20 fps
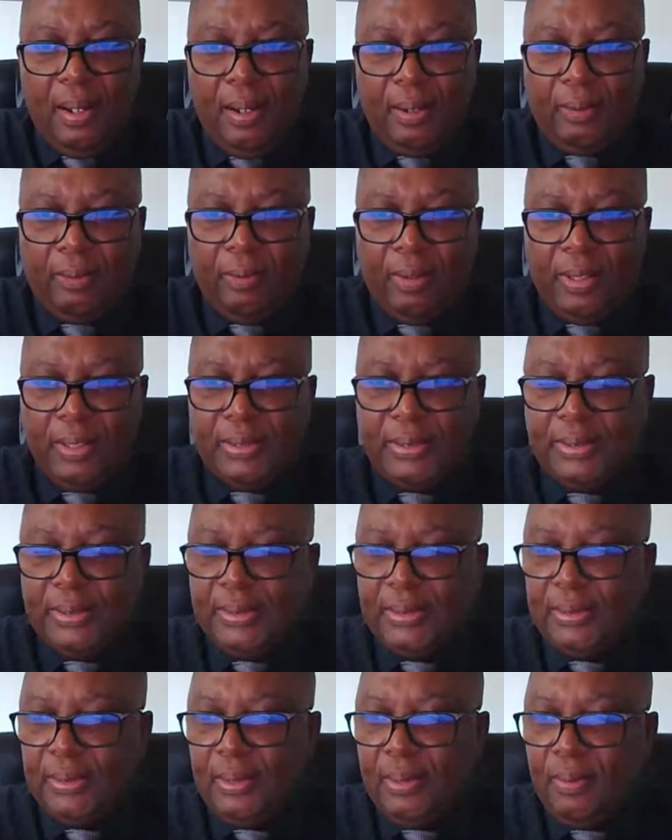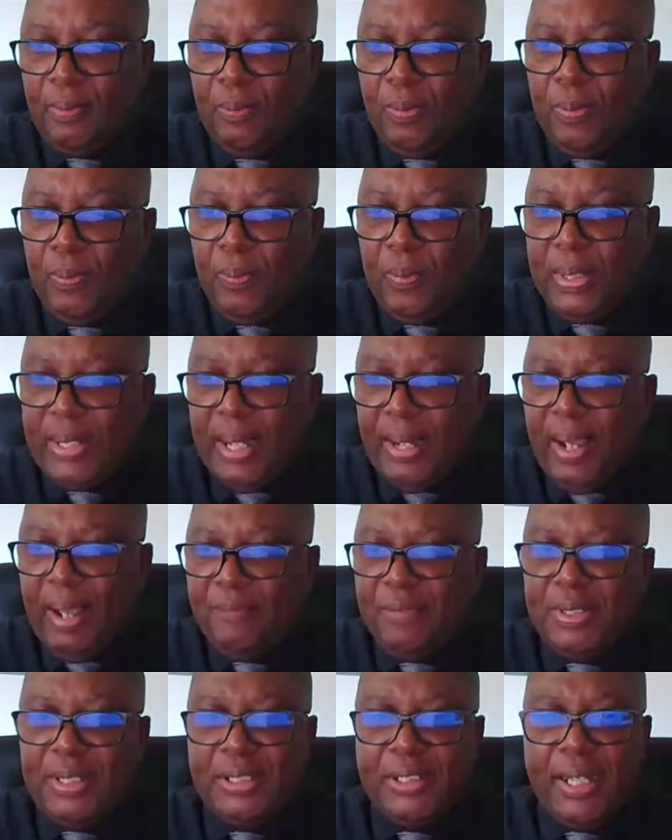across without
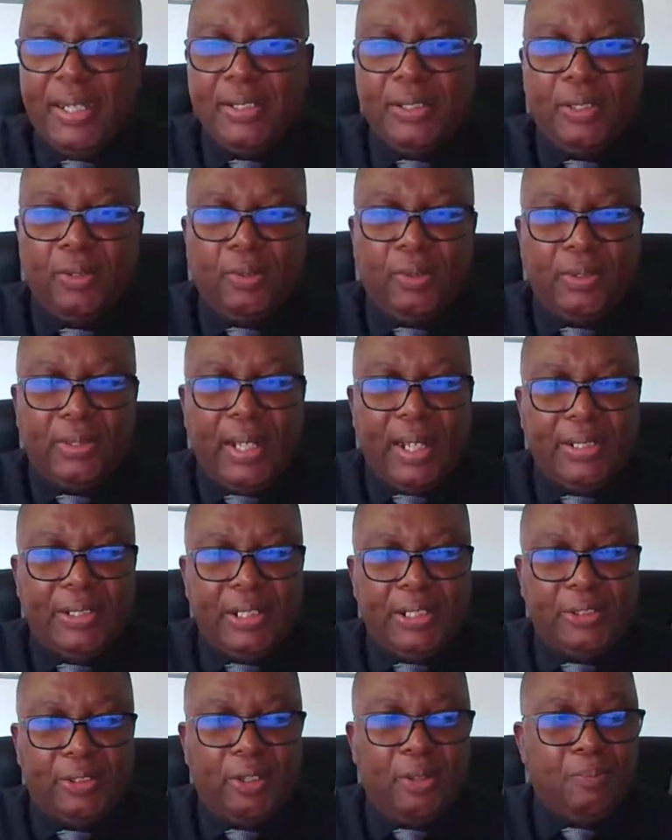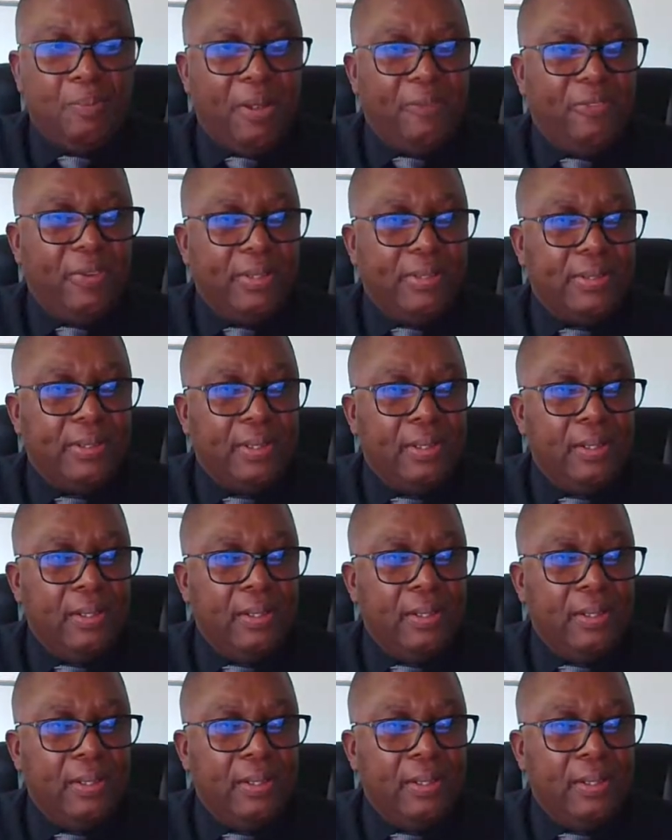having to change your digestion method.